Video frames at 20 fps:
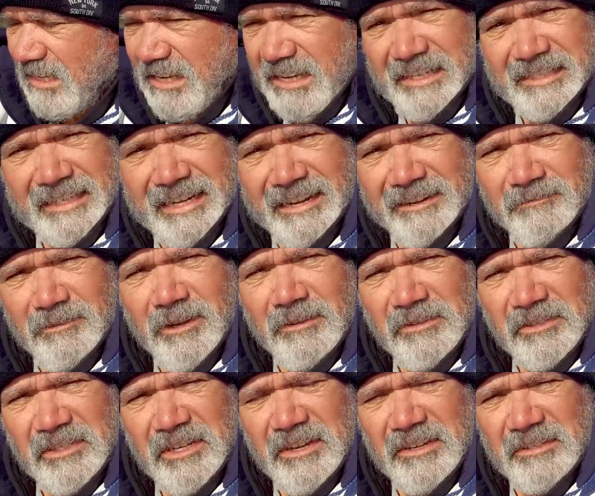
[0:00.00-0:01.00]
and now it won't
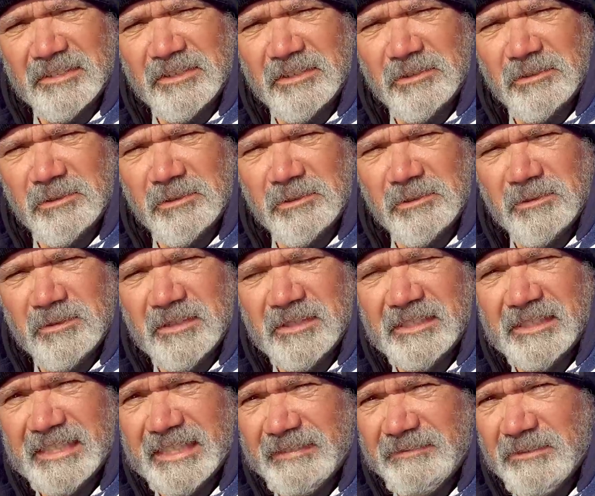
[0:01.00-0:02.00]
start at all,
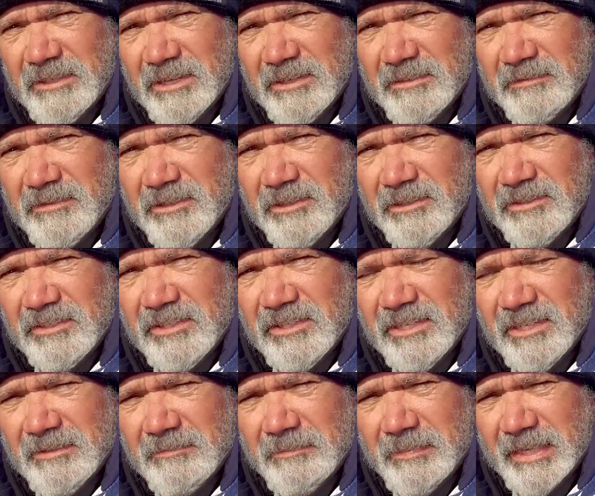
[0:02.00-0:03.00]
even though I've got
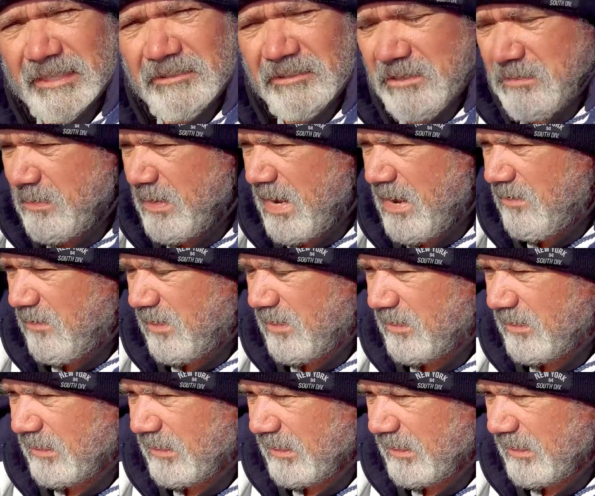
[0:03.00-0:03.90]
uh, battery power.